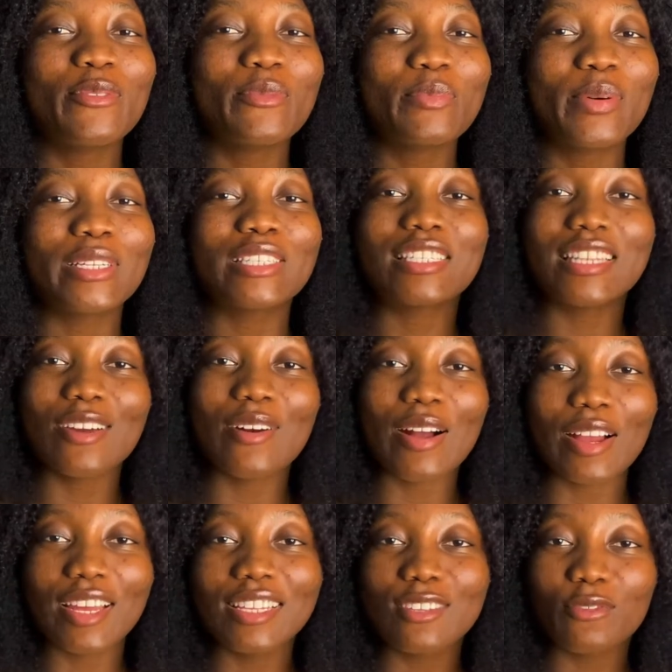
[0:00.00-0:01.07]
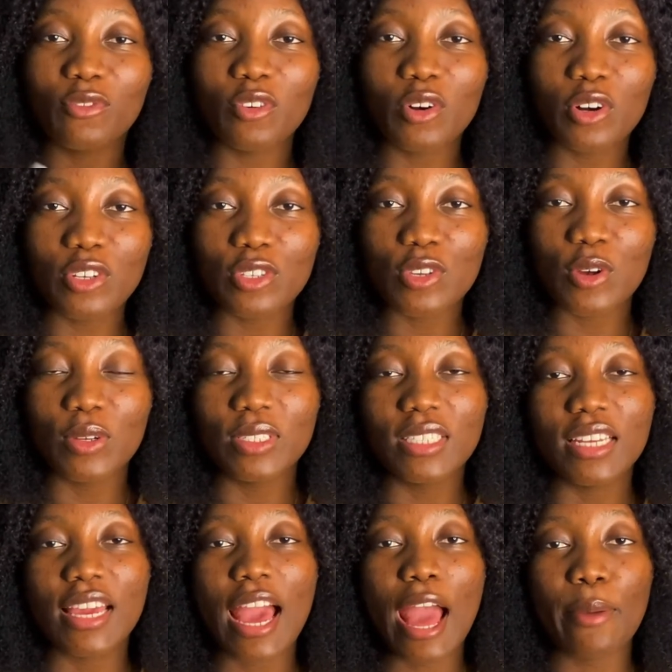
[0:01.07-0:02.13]
But today we're going to focus on
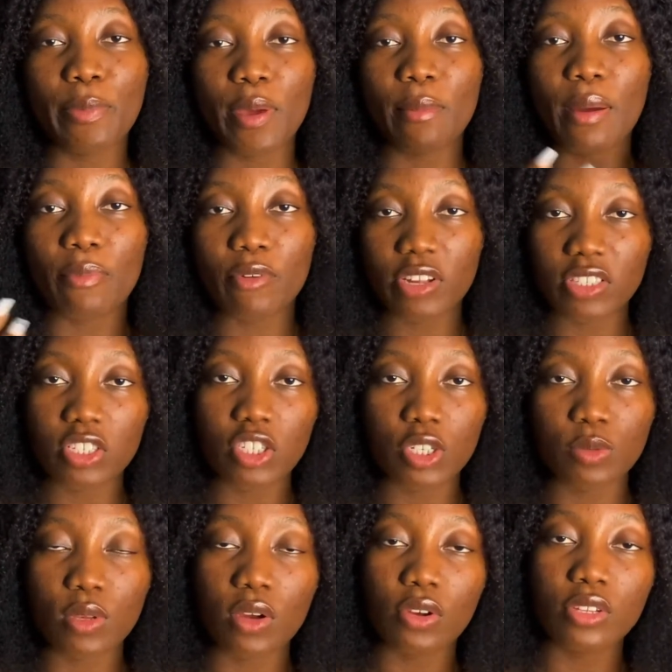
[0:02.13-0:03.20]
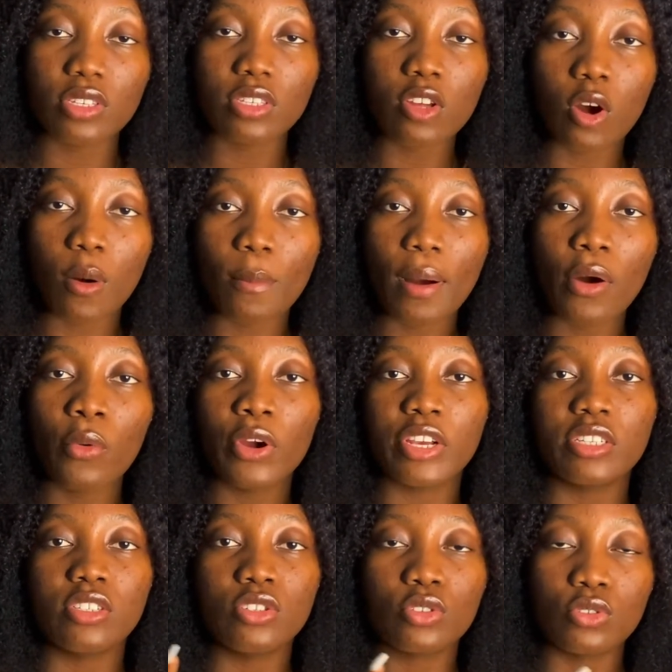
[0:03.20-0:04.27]
the IBM apprenticeships. We're going to talk about what
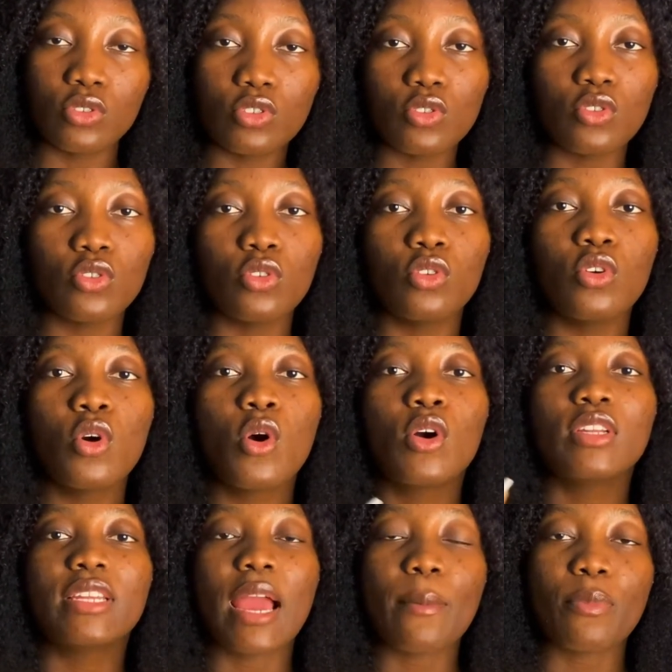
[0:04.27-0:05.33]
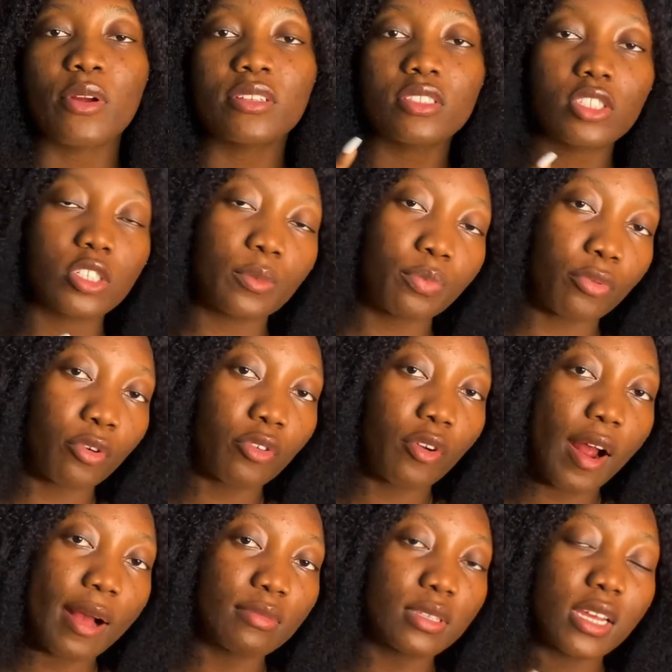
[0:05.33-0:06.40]
you need to do, the apprenticeship
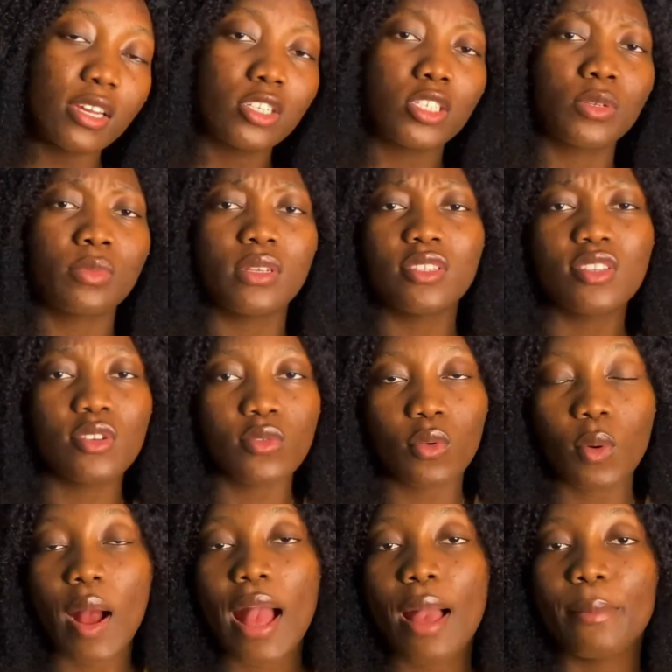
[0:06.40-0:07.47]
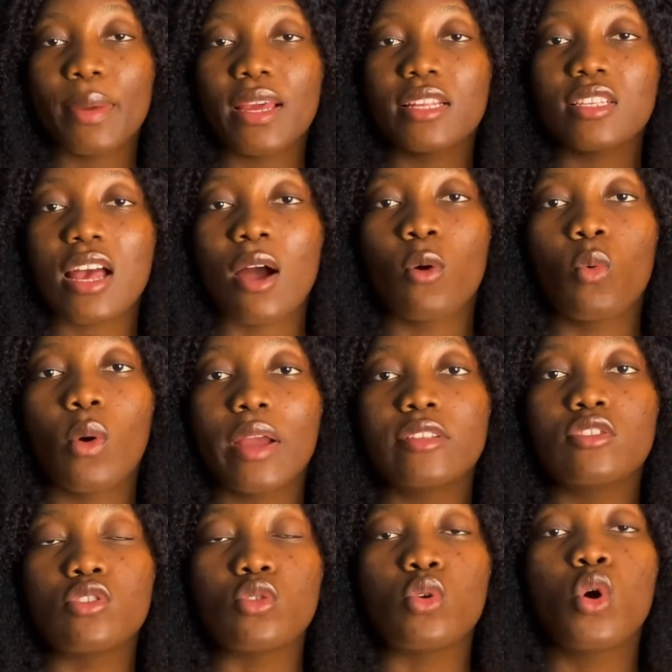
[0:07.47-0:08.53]
programs, the eligibility requirements, and where
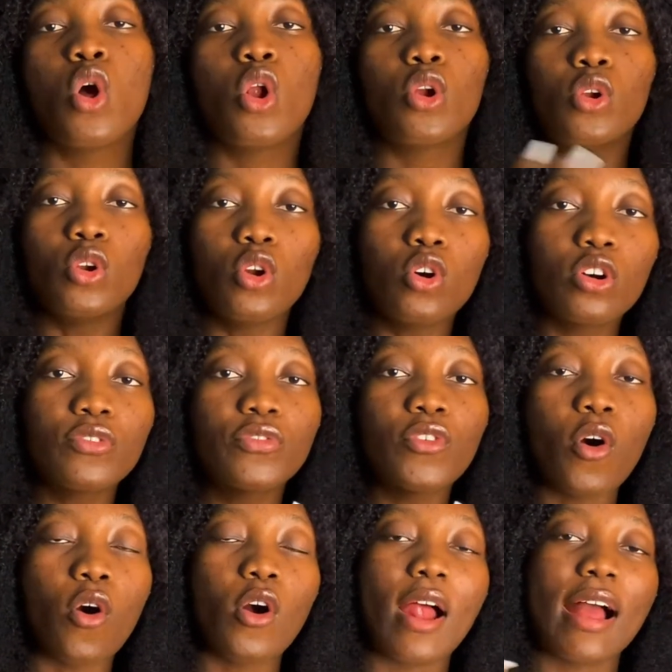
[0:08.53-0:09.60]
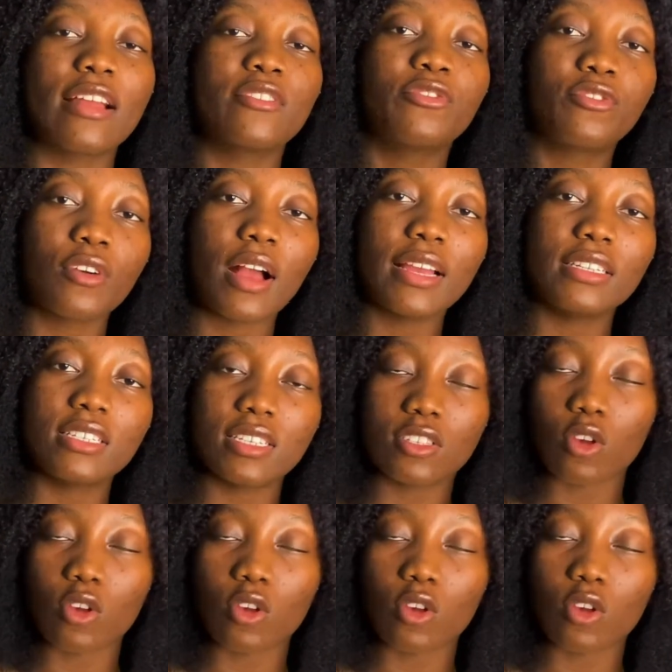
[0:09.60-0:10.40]
to look for and find these